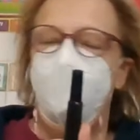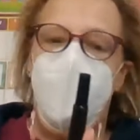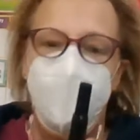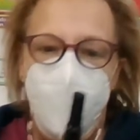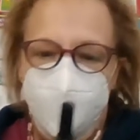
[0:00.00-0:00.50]

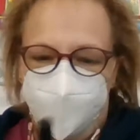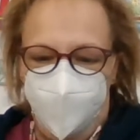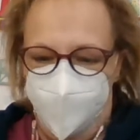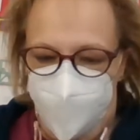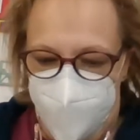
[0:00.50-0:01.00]
fat Mac
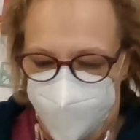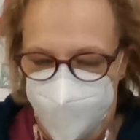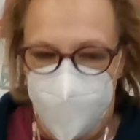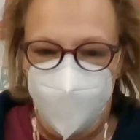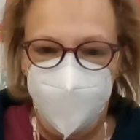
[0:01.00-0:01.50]
black
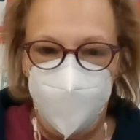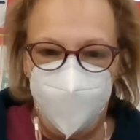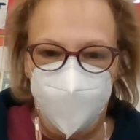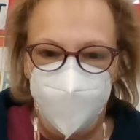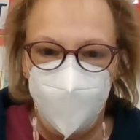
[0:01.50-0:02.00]
magic marker,
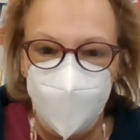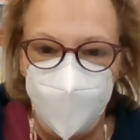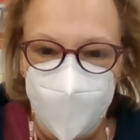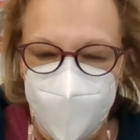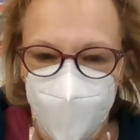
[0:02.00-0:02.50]
but
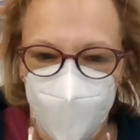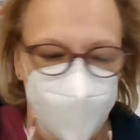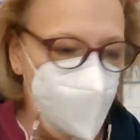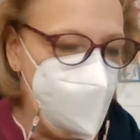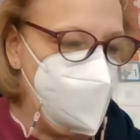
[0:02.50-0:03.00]
we can use it.